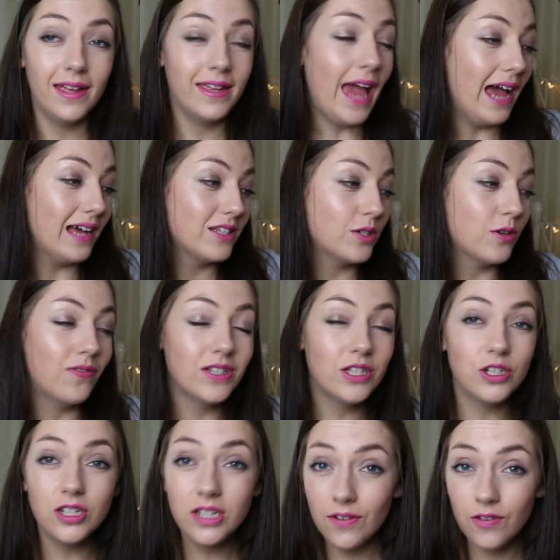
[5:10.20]
Yeah, so if
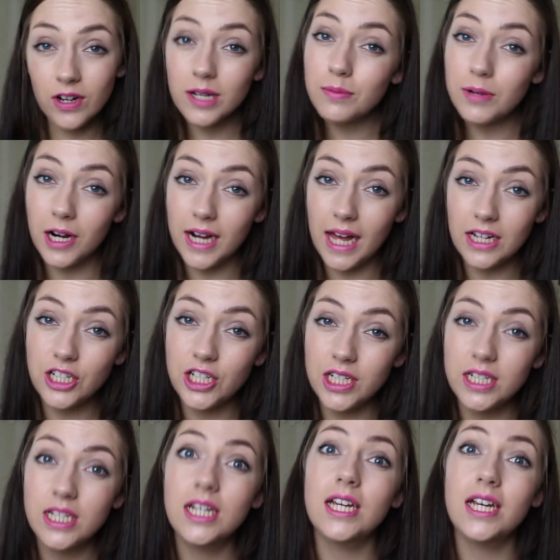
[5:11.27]
it's good enough for Kim
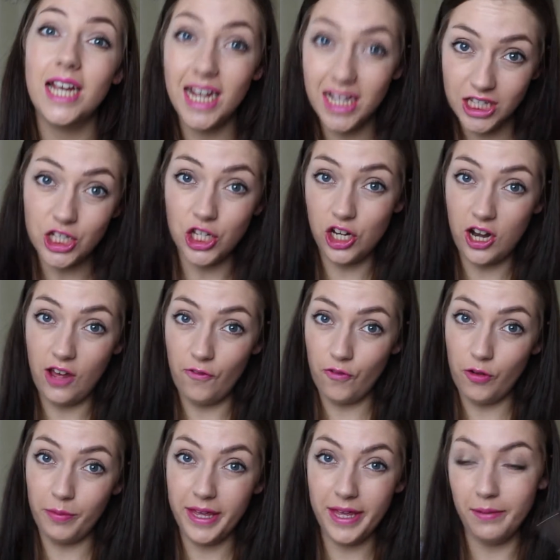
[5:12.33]
Kardashian, it's good enough
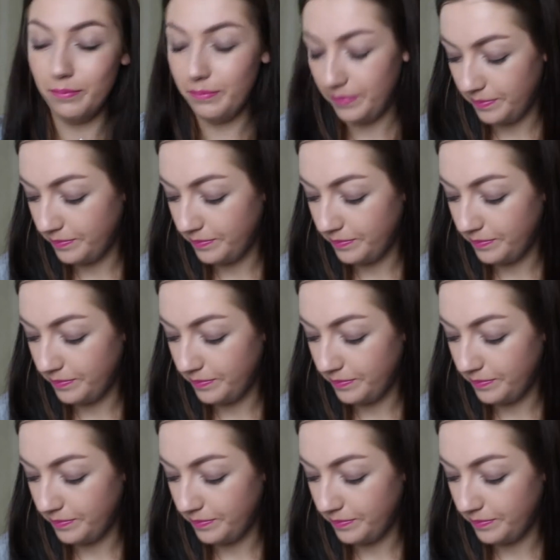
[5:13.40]
for me.